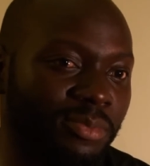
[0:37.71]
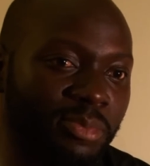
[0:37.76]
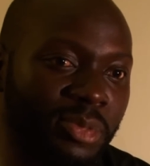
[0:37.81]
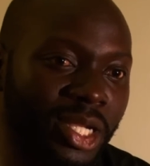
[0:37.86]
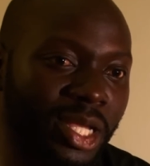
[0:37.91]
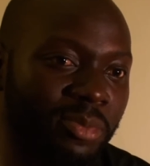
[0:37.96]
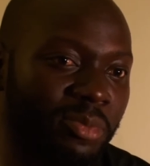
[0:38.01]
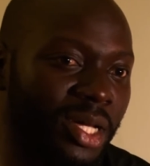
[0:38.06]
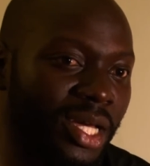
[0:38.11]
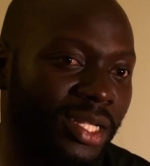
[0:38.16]

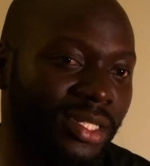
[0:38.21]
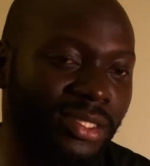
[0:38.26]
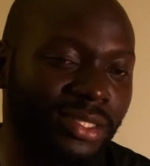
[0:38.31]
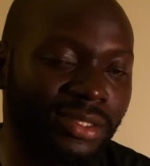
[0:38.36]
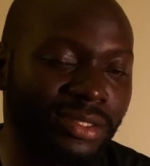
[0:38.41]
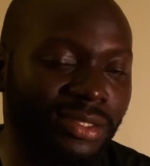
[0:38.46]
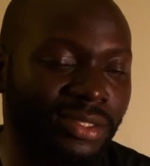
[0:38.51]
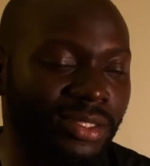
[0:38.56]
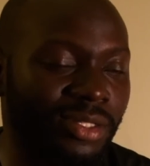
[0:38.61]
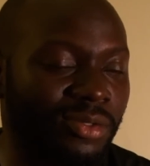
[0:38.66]

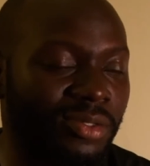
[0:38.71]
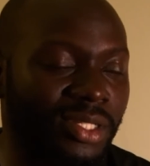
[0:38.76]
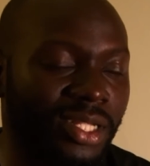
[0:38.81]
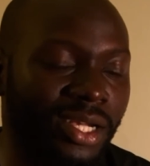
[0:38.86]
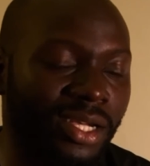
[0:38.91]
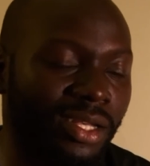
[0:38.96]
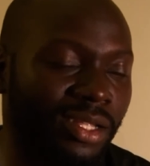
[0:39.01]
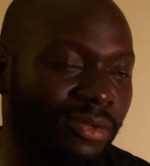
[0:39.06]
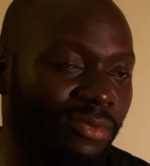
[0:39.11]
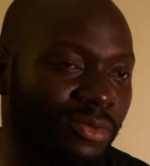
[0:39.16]
primary,
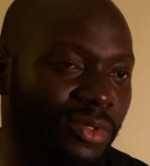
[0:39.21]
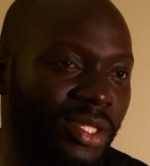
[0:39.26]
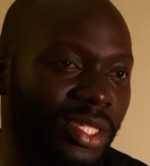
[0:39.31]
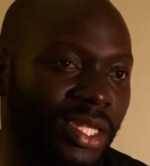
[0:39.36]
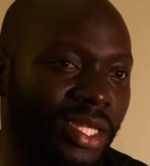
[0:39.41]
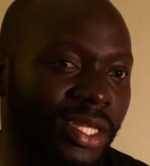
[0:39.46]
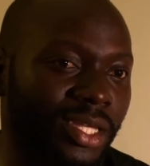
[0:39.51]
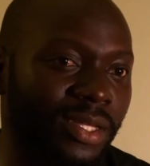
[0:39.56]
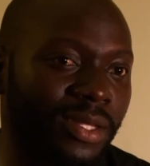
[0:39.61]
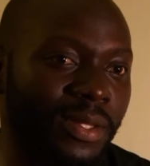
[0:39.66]
secondary level
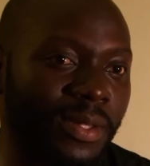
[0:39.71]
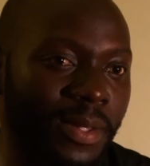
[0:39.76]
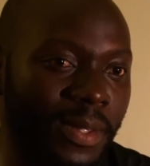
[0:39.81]
there.